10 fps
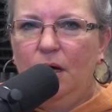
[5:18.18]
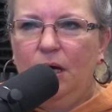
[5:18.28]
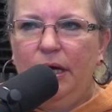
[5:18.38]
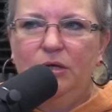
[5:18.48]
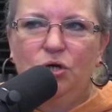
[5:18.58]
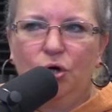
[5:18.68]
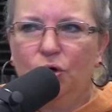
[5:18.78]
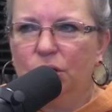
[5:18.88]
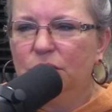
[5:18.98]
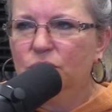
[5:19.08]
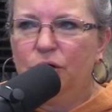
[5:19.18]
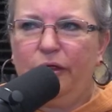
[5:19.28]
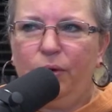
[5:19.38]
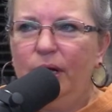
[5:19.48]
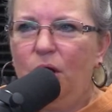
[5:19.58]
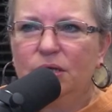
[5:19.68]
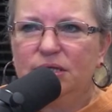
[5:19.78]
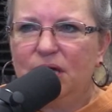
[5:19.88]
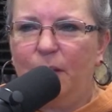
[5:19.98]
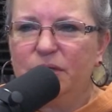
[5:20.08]
He turned, took 3 long
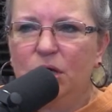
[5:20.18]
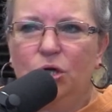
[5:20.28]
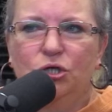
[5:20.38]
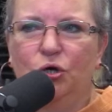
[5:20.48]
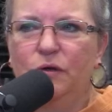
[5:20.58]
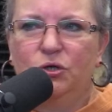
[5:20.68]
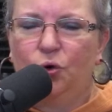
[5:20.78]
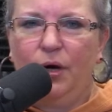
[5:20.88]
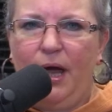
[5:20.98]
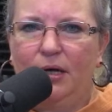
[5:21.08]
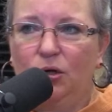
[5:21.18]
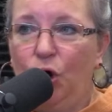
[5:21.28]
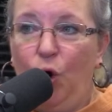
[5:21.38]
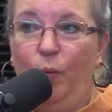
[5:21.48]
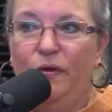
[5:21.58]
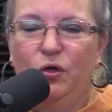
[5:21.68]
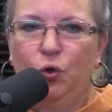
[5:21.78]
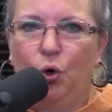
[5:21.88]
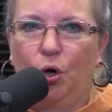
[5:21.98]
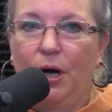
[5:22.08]
steps, turned the door handle, opened the
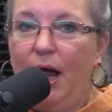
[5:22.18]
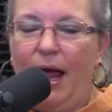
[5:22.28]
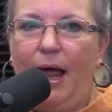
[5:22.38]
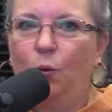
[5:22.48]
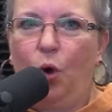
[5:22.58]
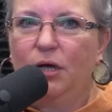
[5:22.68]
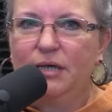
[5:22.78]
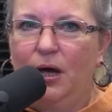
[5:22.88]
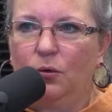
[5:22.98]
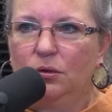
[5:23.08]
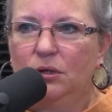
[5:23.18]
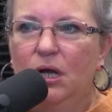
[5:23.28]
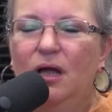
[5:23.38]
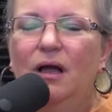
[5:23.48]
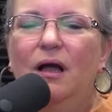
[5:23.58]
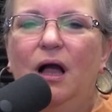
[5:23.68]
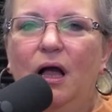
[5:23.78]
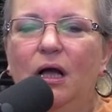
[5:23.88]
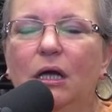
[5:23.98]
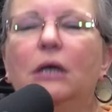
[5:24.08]
door, and walked out.
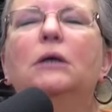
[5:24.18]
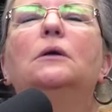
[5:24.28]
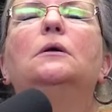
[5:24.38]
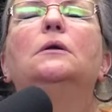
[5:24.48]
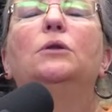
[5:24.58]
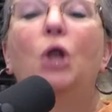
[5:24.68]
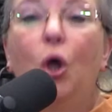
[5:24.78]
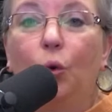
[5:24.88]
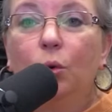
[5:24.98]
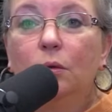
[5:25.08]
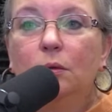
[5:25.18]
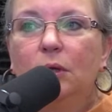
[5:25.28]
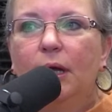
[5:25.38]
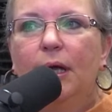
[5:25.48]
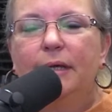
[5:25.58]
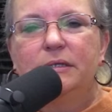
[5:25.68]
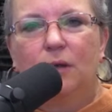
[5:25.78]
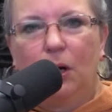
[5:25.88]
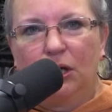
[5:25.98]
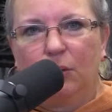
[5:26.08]
Ugh, no. It's an
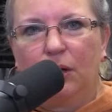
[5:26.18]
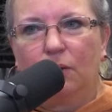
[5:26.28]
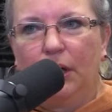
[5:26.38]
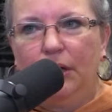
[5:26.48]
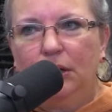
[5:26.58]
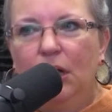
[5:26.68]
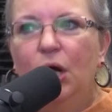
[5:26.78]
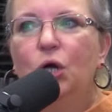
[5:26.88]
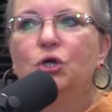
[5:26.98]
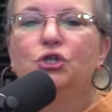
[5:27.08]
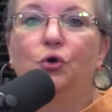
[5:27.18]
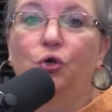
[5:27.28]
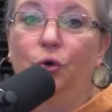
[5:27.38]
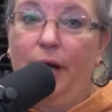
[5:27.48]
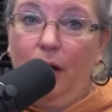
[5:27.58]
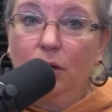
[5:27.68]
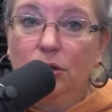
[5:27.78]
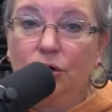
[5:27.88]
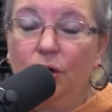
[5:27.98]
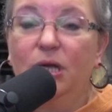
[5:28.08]
argument, right? So your
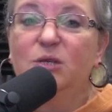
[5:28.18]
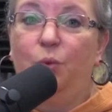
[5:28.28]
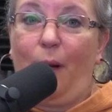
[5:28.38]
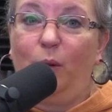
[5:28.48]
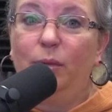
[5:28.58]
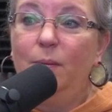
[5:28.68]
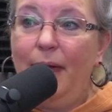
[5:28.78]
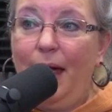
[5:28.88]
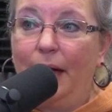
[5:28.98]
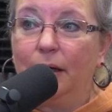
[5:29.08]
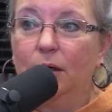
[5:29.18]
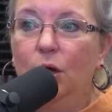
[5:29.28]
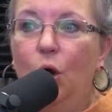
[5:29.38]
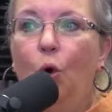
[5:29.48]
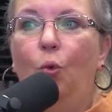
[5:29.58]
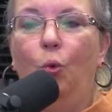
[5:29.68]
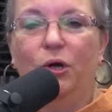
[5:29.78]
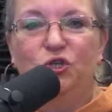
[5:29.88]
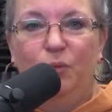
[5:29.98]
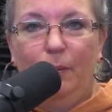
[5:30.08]
character is probably mad.
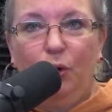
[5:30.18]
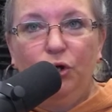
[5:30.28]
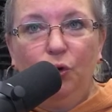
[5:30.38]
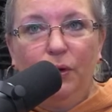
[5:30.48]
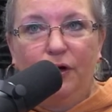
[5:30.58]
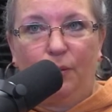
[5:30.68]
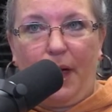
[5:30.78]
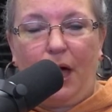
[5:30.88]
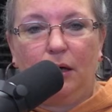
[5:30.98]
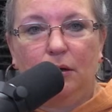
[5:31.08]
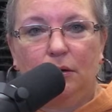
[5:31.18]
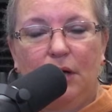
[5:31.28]
What do people do when they're mad?